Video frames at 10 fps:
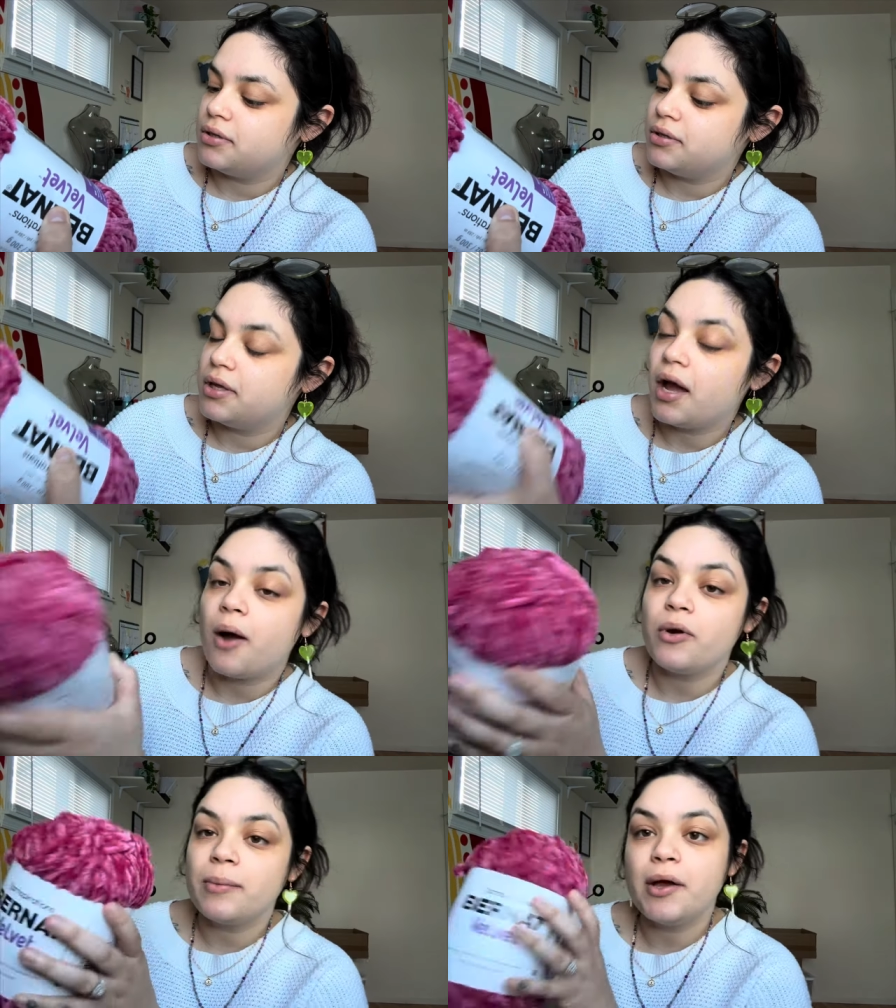Yeah, I
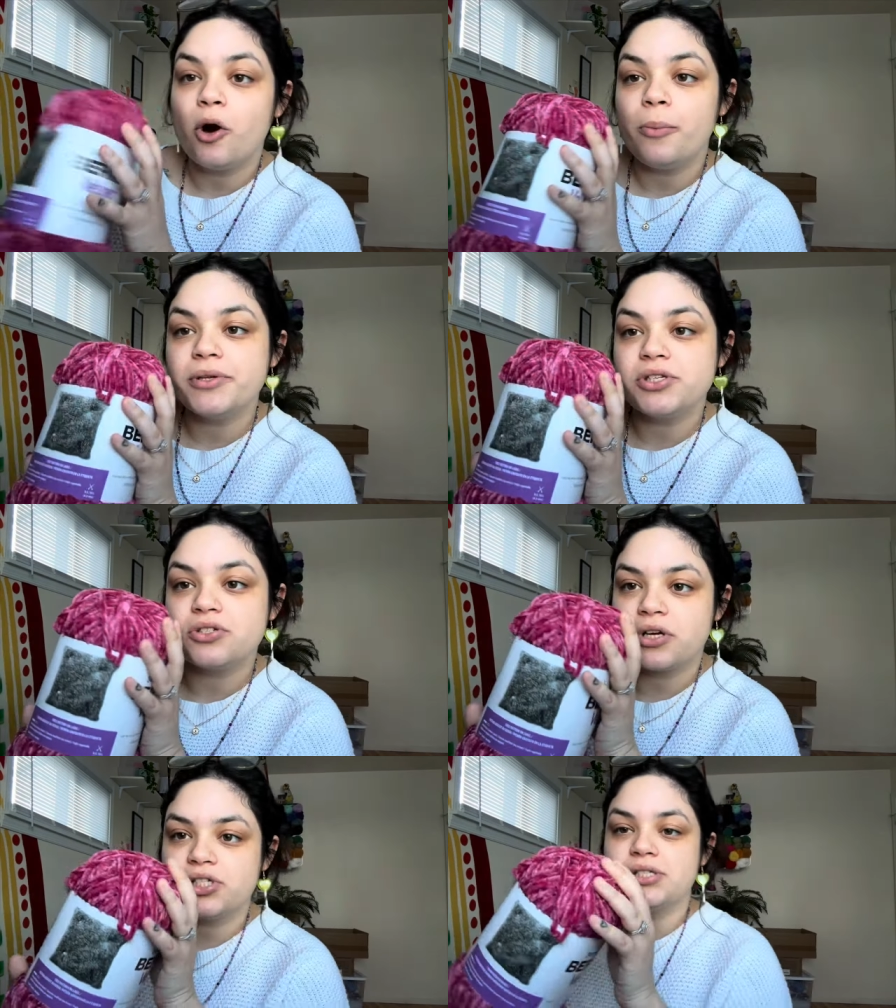want to make a whole bunch of
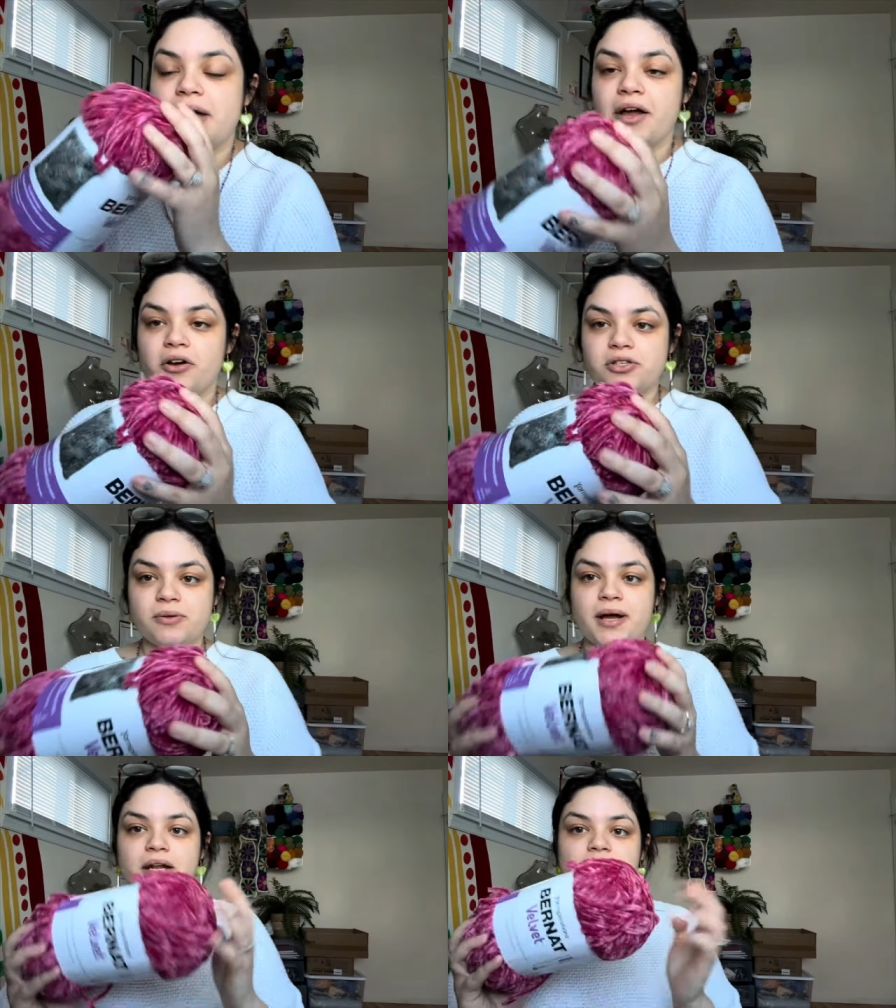scrunchies. I also
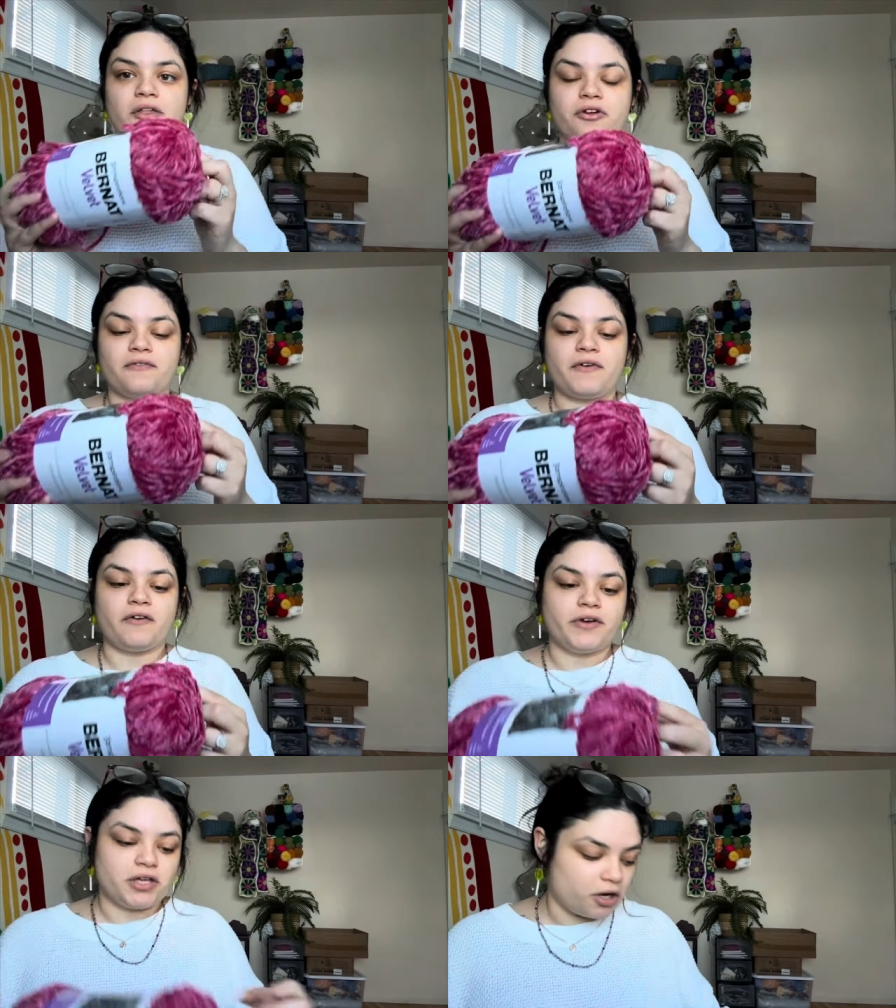got another
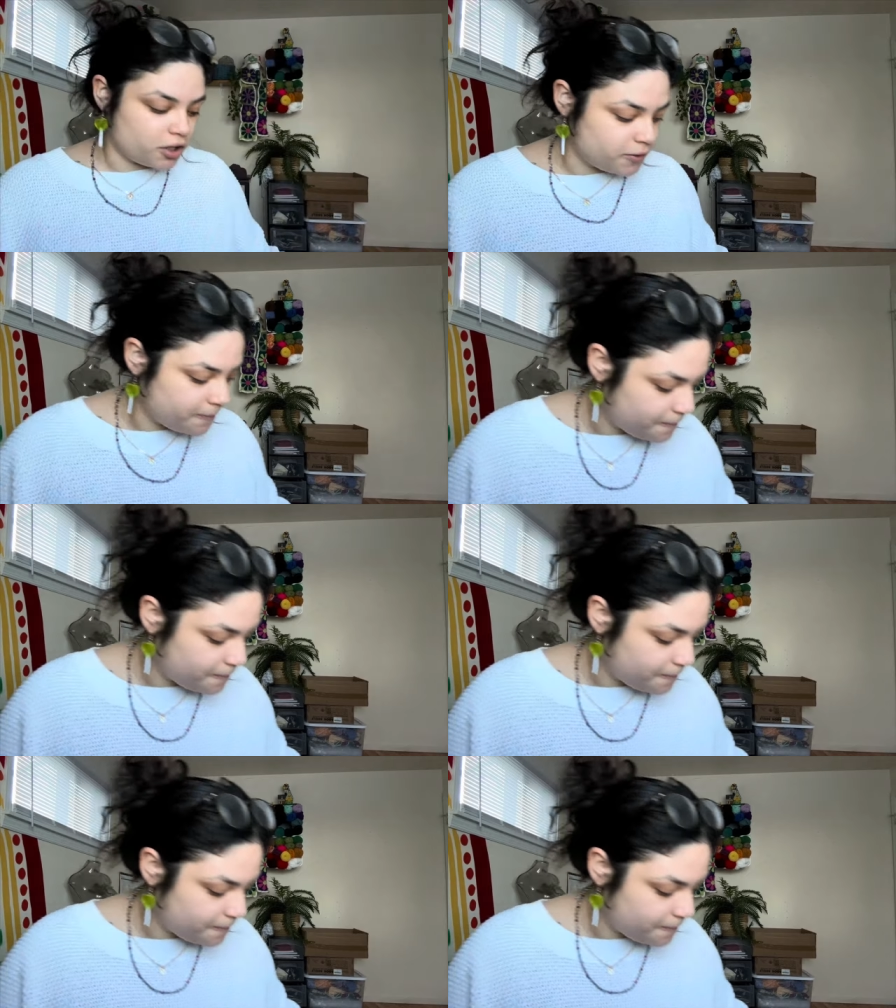velvet yarn.